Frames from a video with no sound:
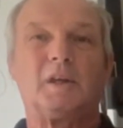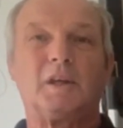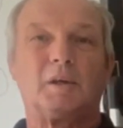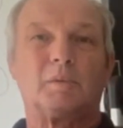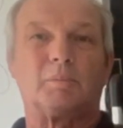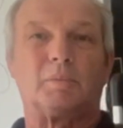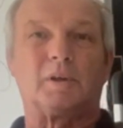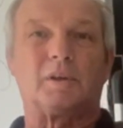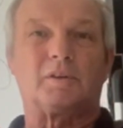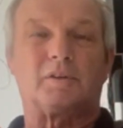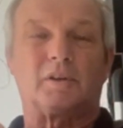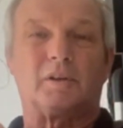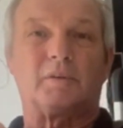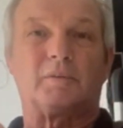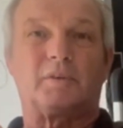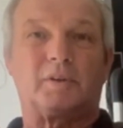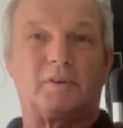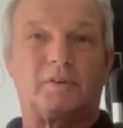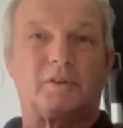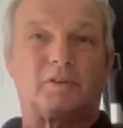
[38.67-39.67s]
But
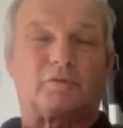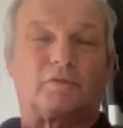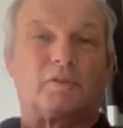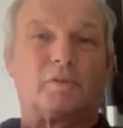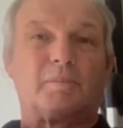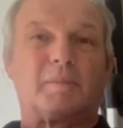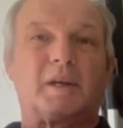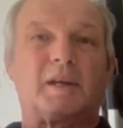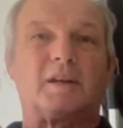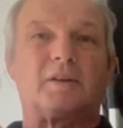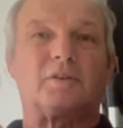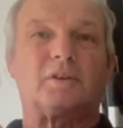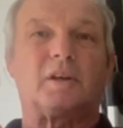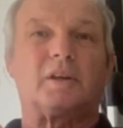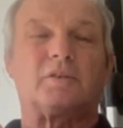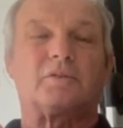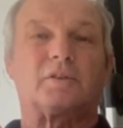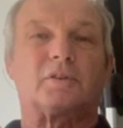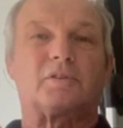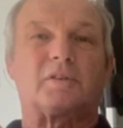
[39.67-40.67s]
this for me
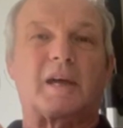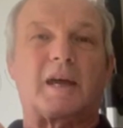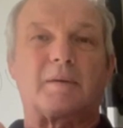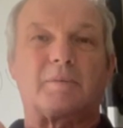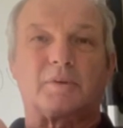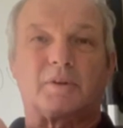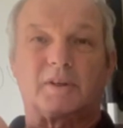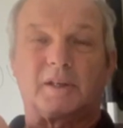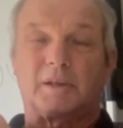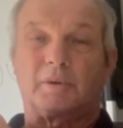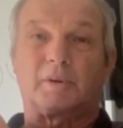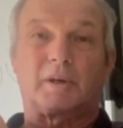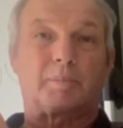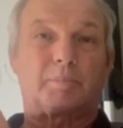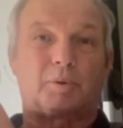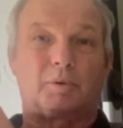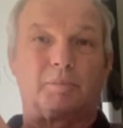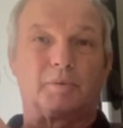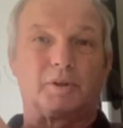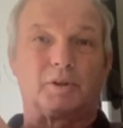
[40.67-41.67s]
is the time of the year when I
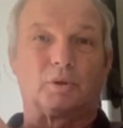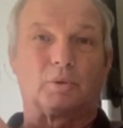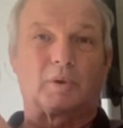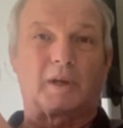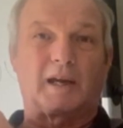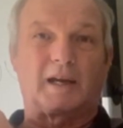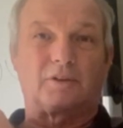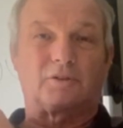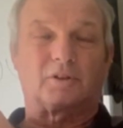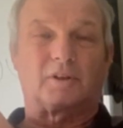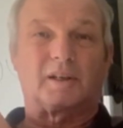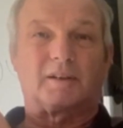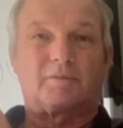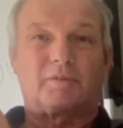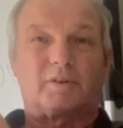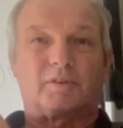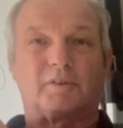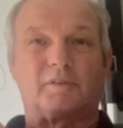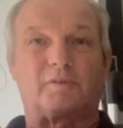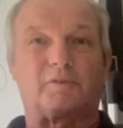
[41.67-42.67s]
put my new lines on
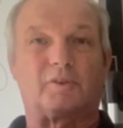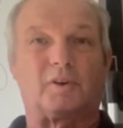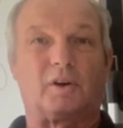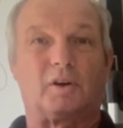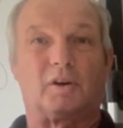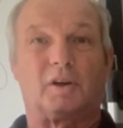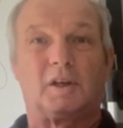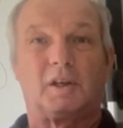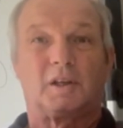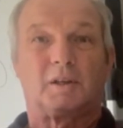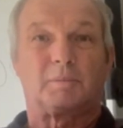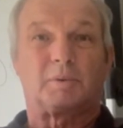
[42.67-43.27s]
everything for,